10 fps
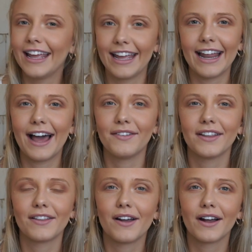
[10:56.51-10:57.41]
in how they
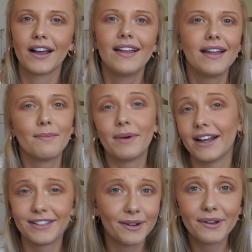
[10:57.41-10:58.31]
look, but
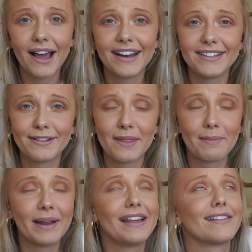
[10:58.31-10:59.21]
I don't know how to do
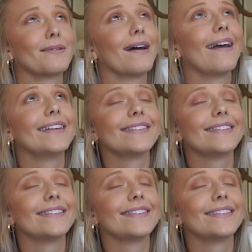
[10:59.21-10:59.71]
them any other way,